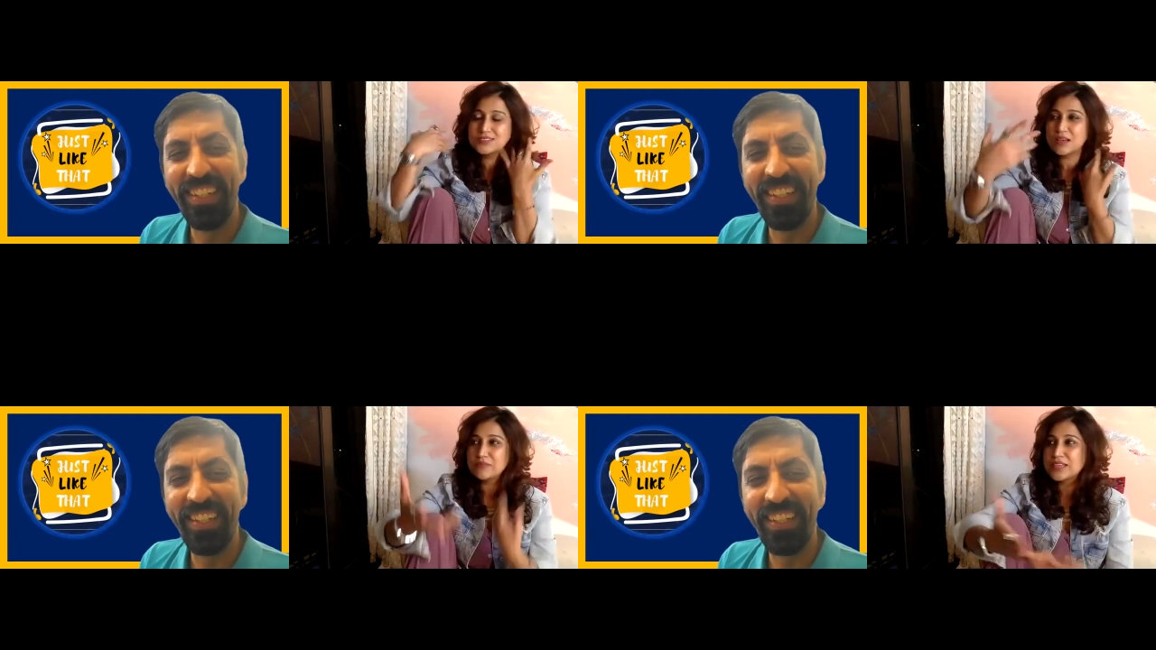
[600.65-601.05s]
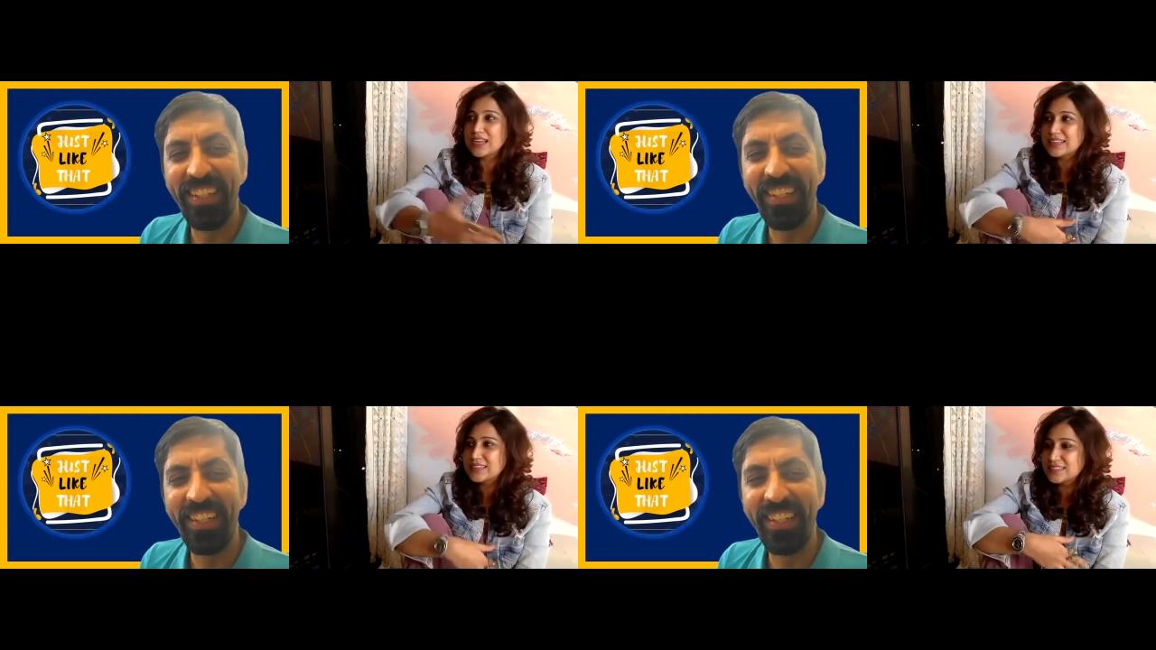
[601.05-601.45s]
Speaker 1: something
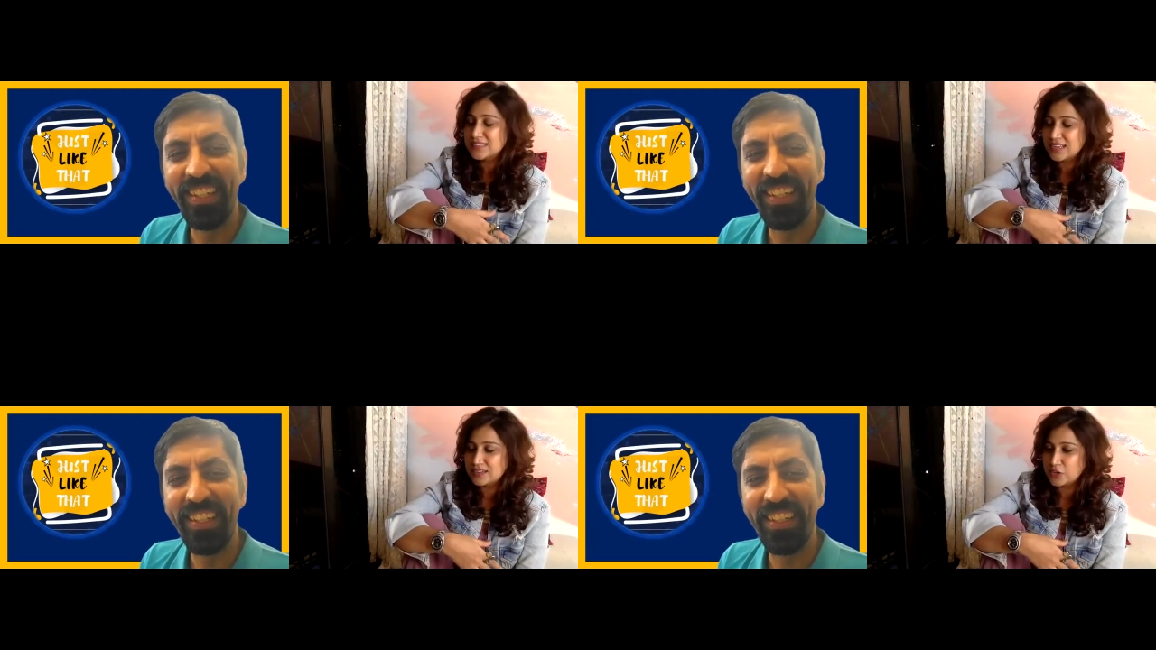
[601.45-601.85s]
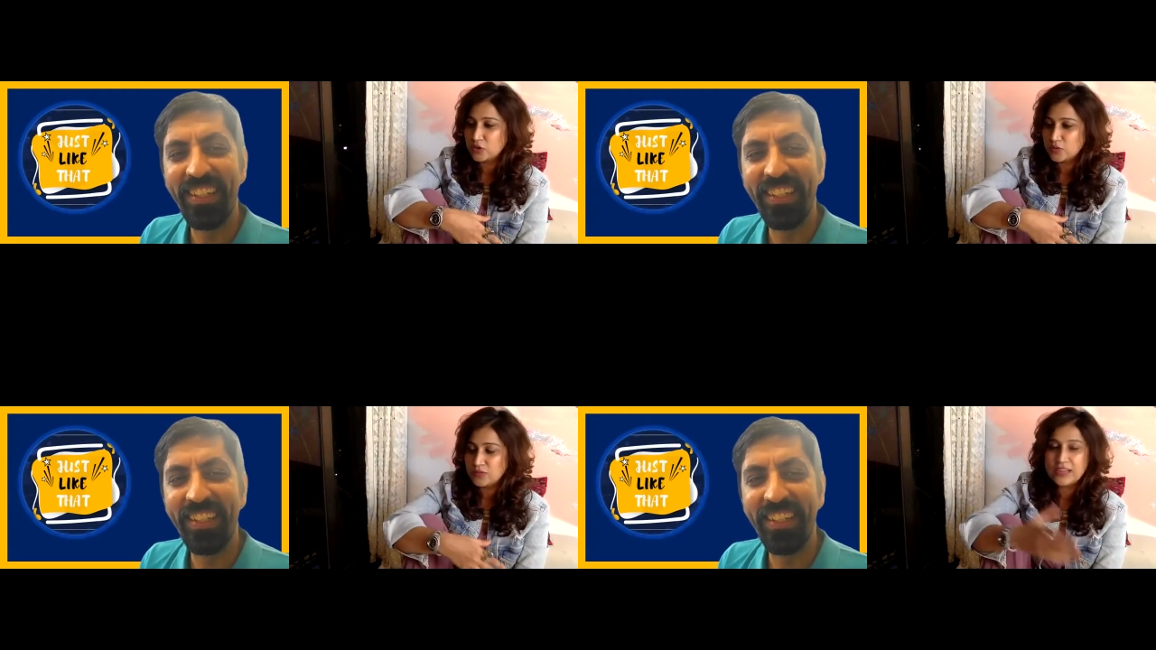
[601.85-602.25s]
like this that you
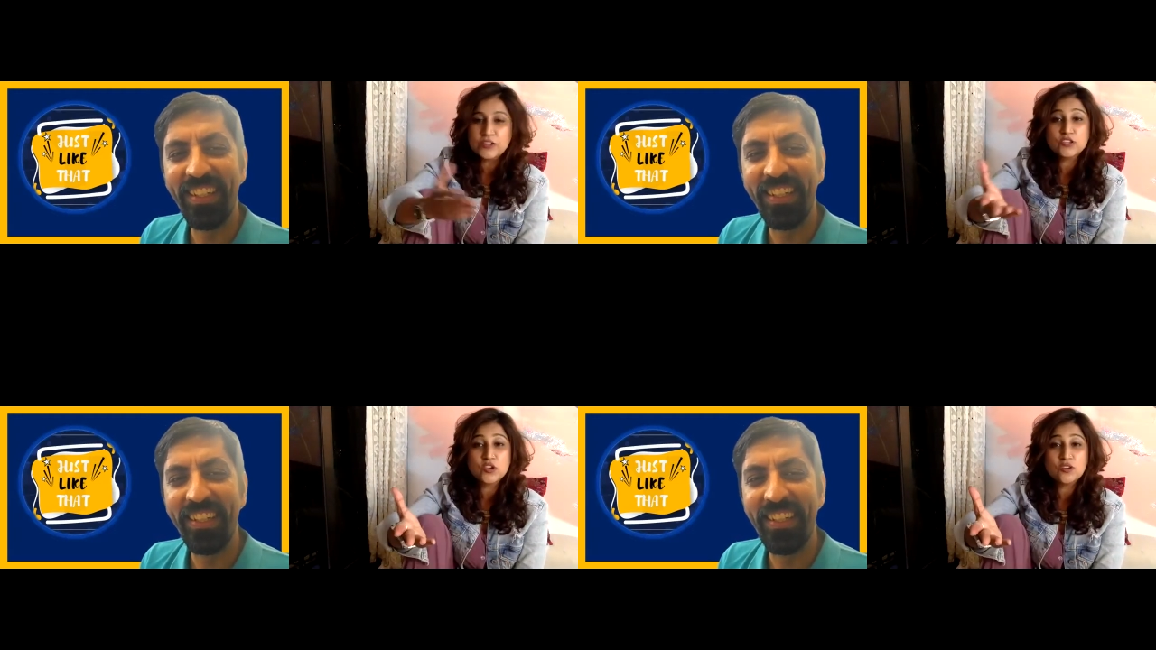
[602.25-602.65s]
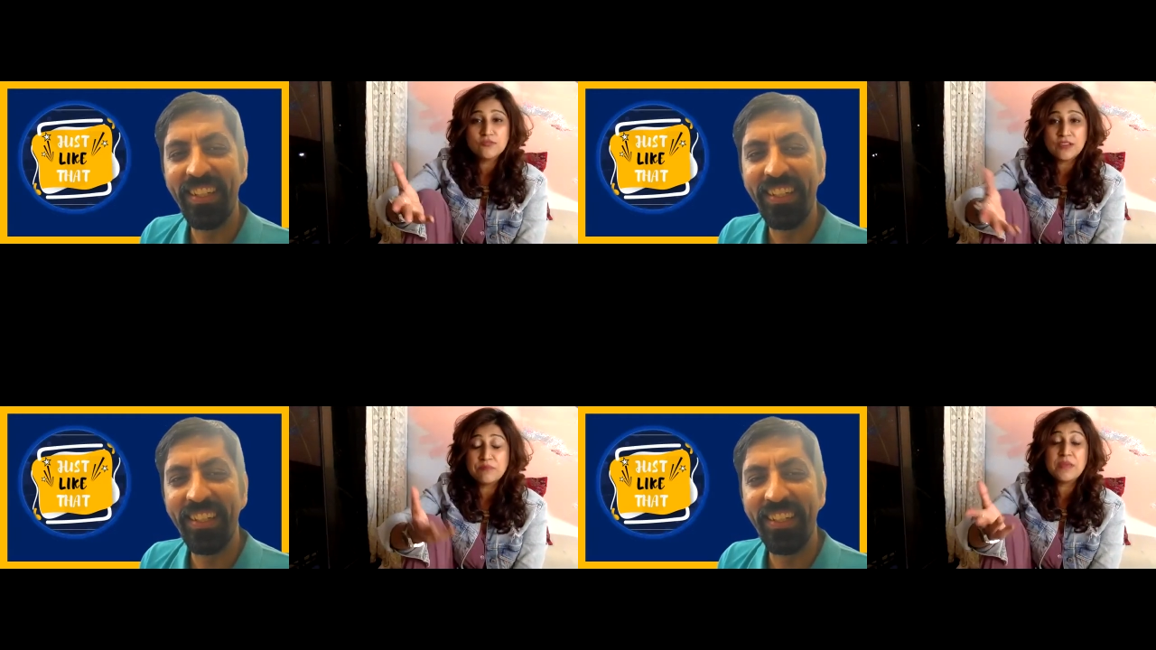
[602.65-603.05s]
know where you
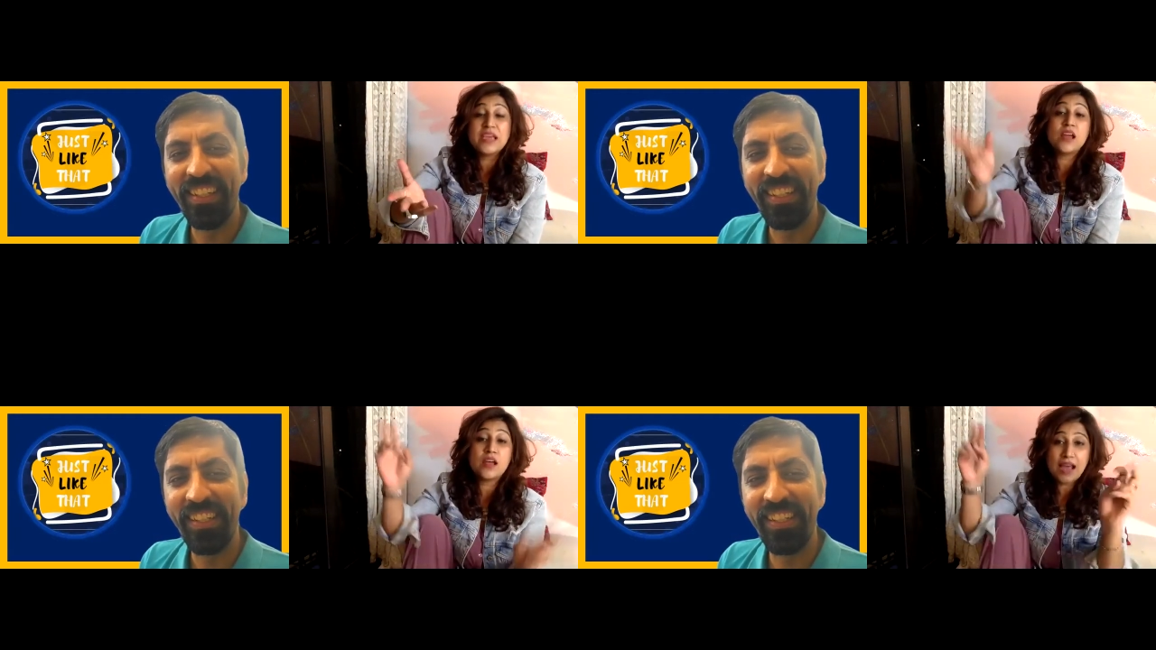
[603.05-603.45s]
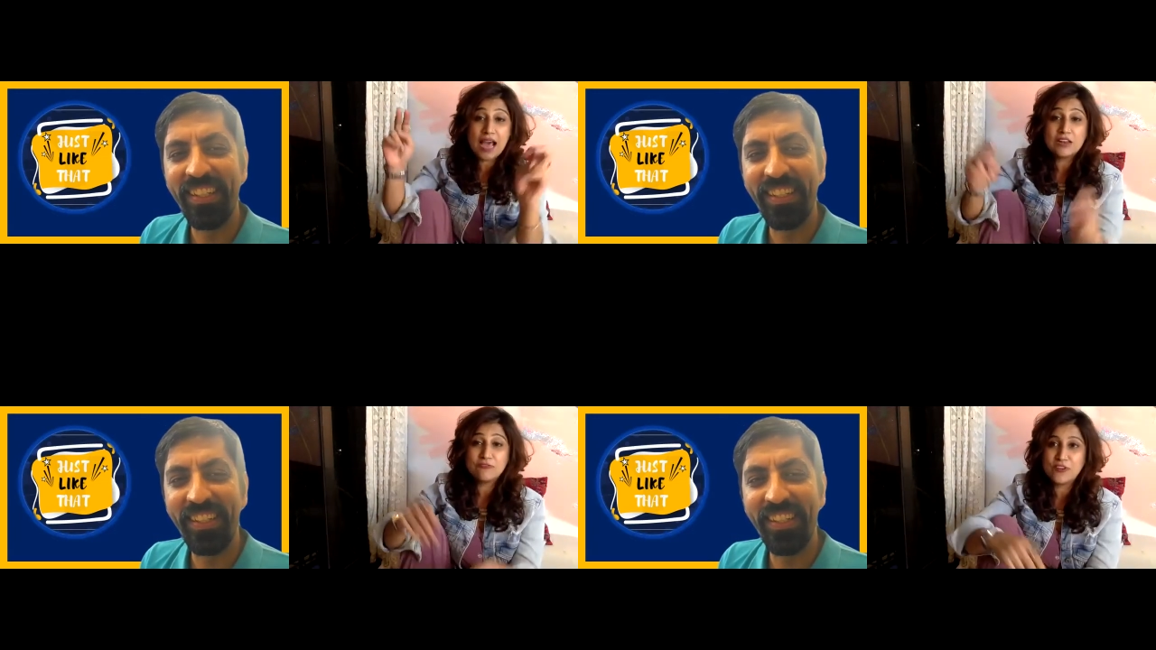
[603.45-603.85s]
where men are
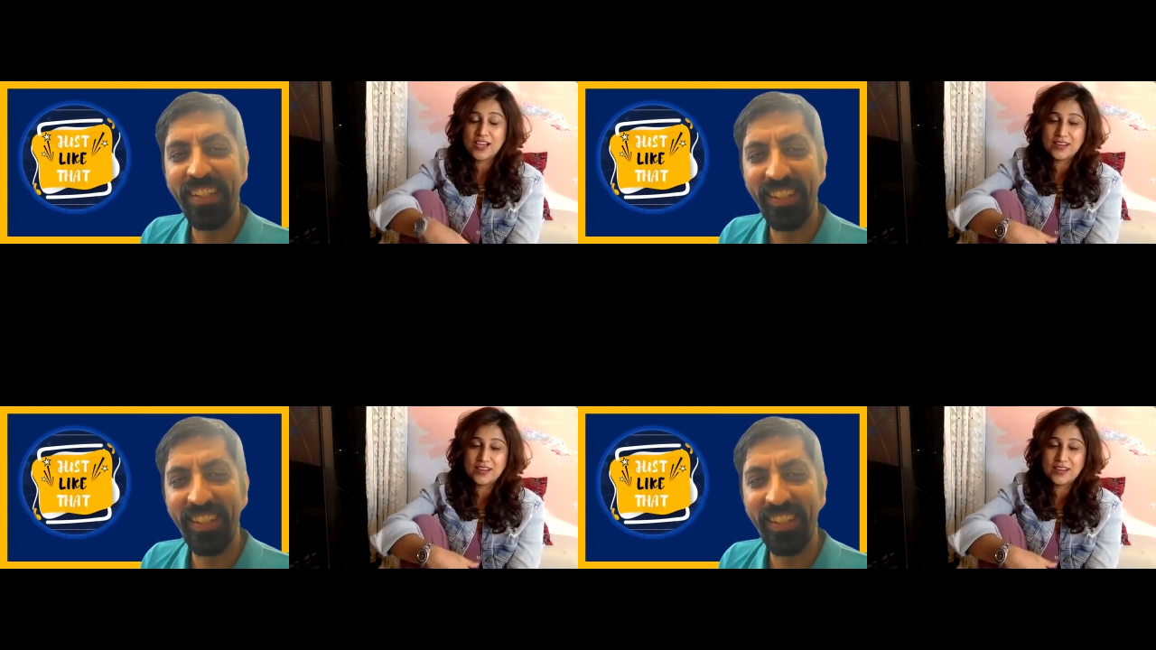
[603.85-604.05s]
alpha